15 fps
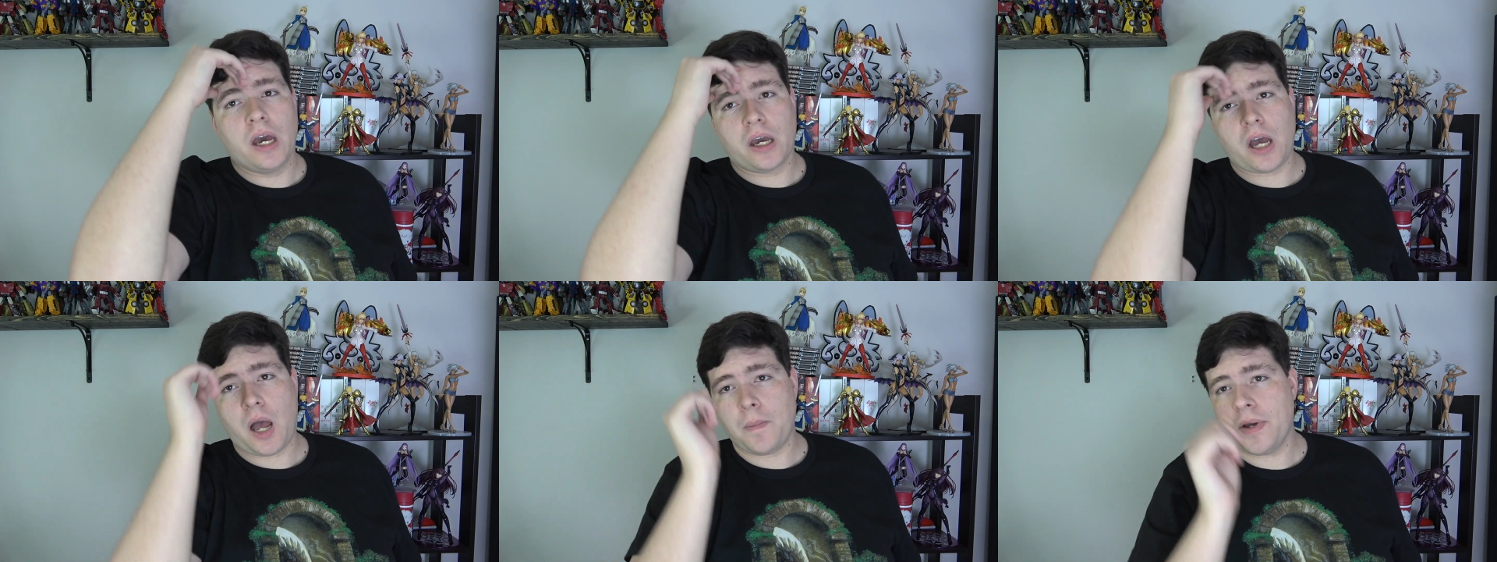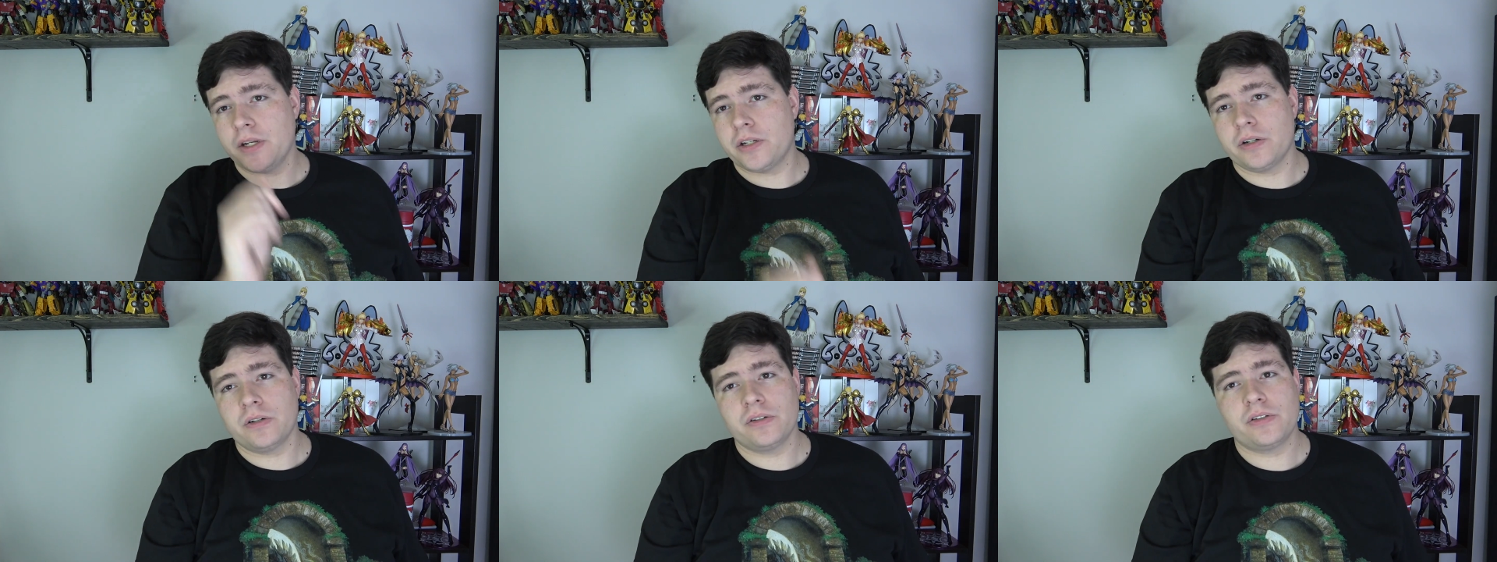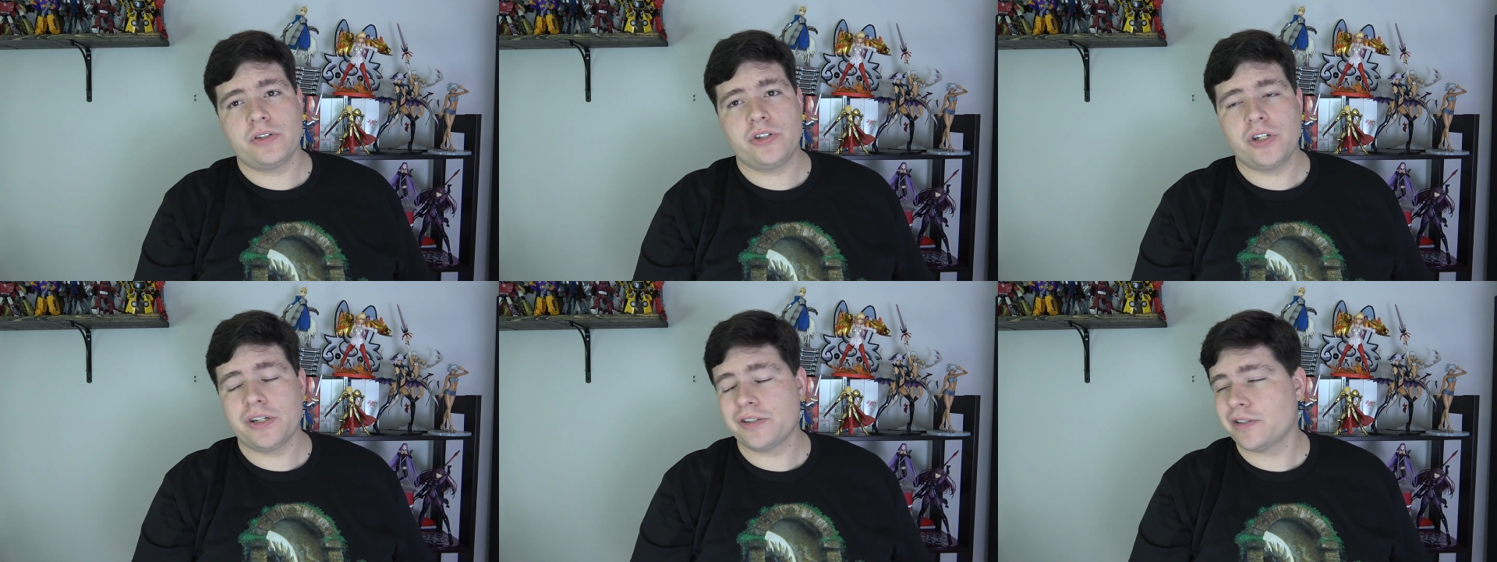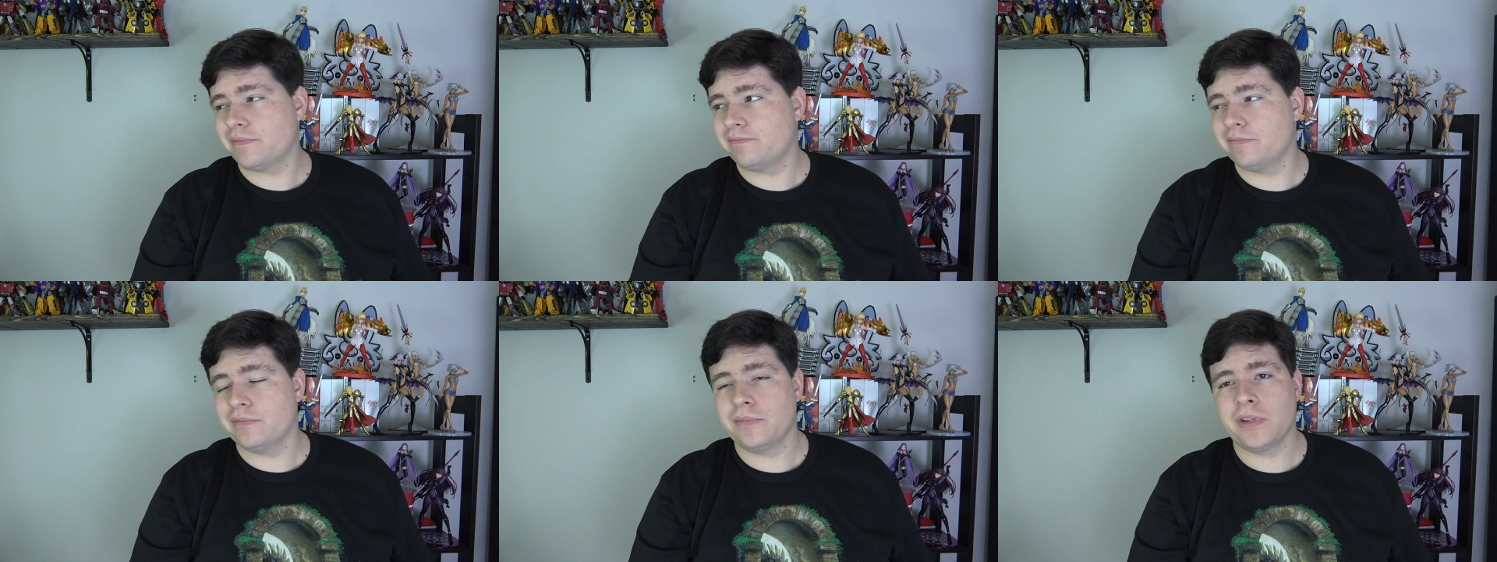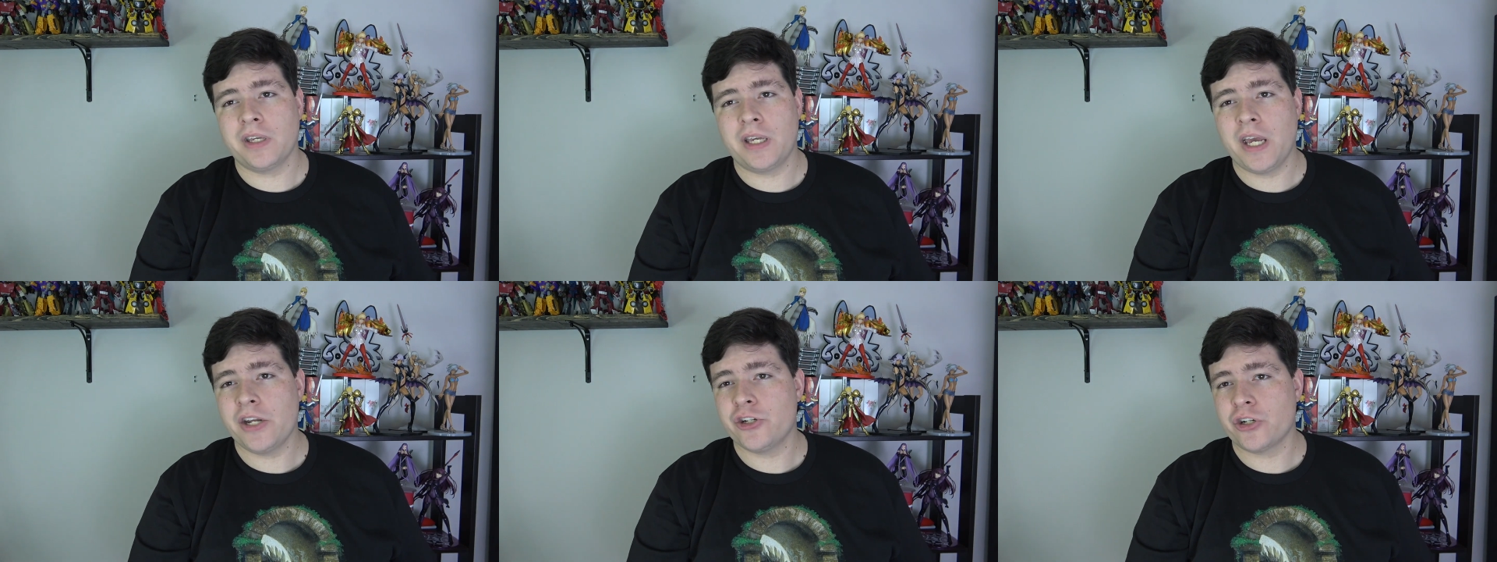Commenters, just
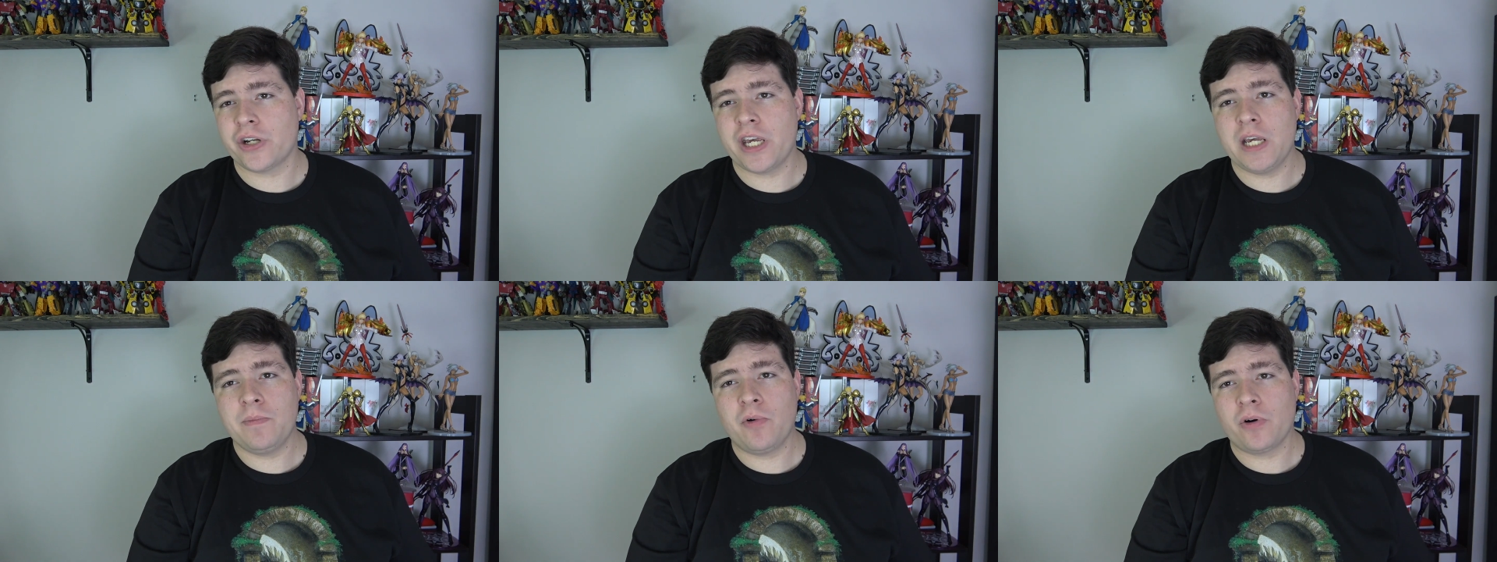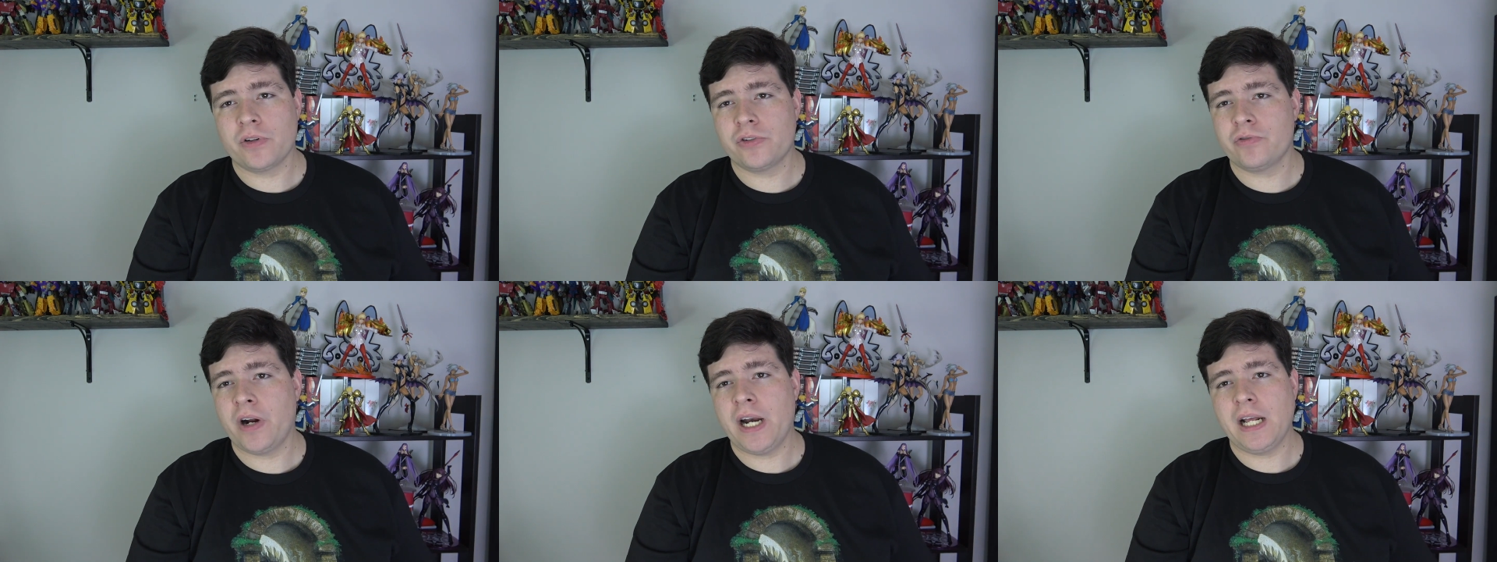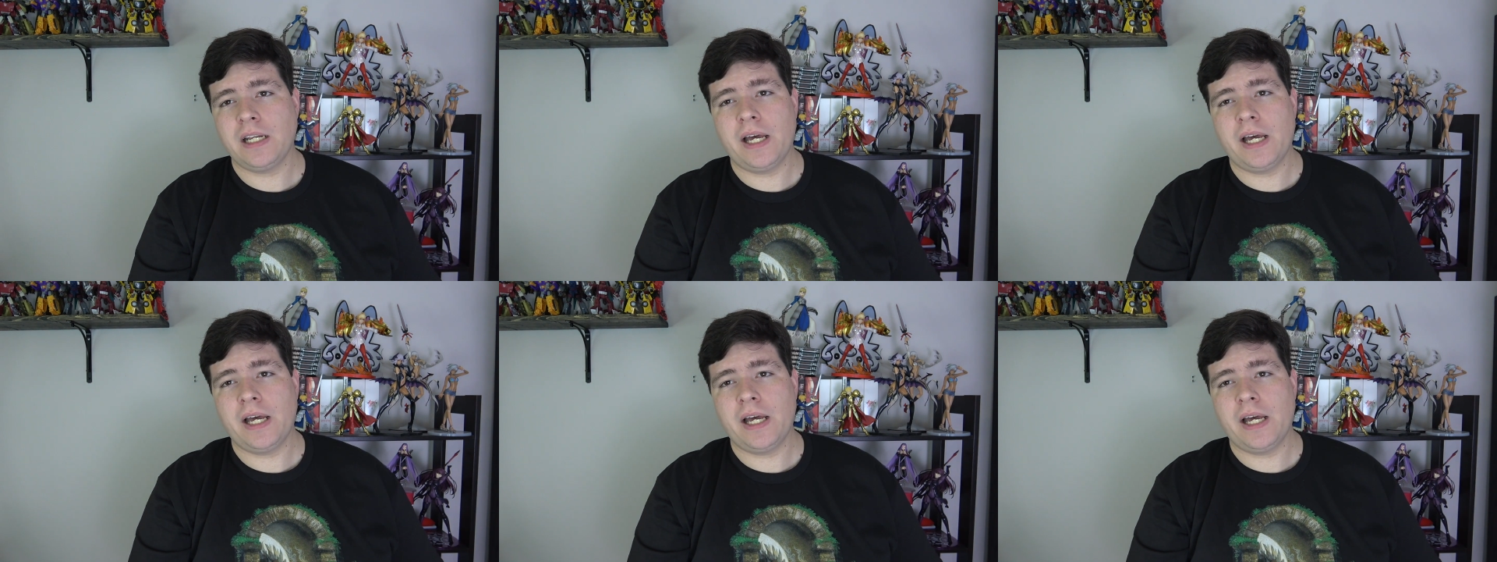get your keyboards ready.